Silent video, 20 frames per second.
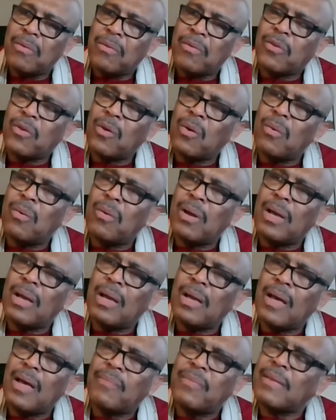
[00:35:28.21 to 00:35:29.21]
So
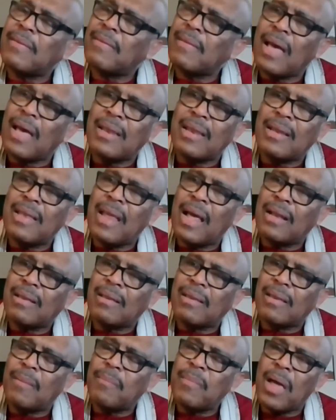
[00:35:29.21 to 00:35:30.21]
I've decided that
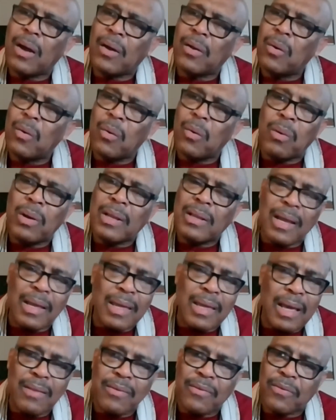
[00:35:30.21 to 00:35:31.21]
I'm not going to hold it
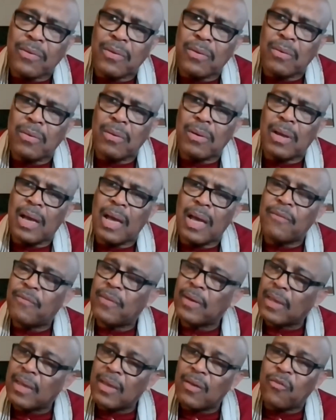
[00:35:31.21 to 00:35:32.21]
against you. I
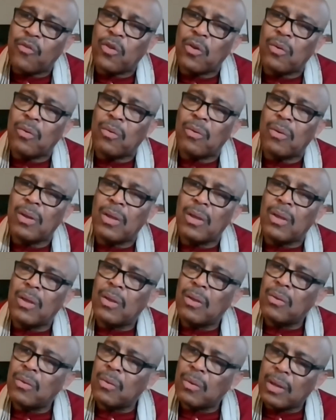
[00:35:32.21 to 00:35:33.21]
forgive you.
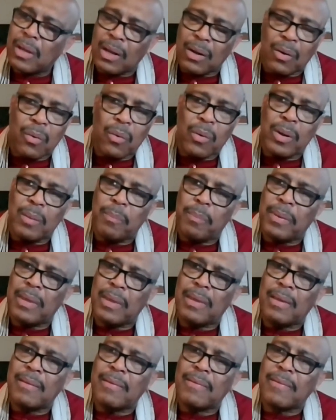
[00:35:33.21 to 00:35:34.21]
You can go in
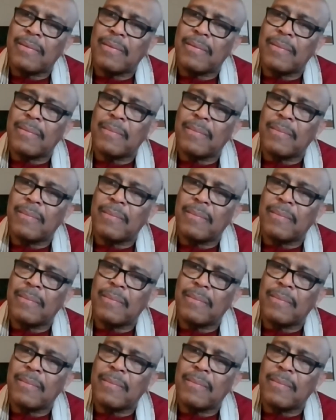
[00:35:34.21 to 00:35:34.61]
peace.